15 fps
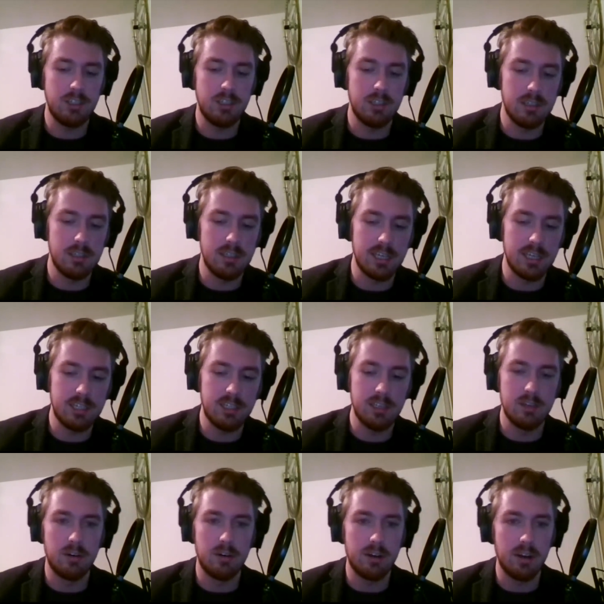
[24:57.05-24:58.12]
jurisdiction
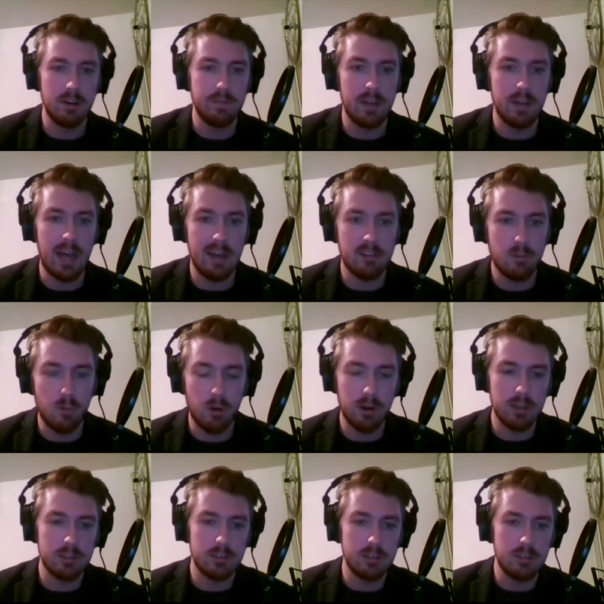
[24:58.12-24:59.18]
or kind of a
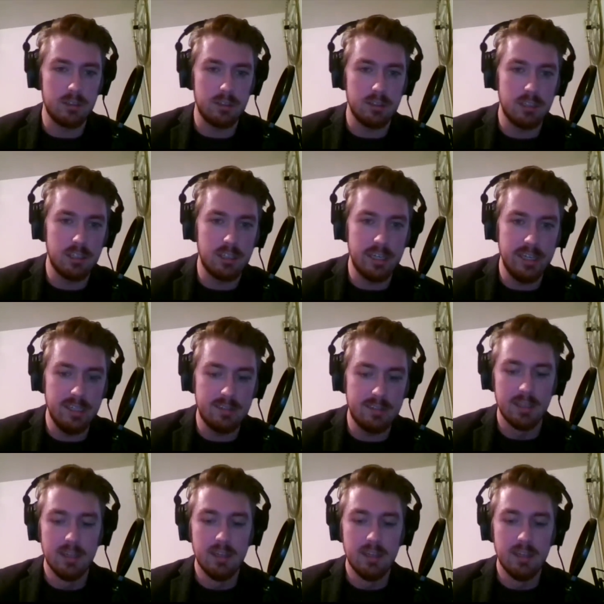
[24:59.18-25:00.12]
headquarters or a certain seat,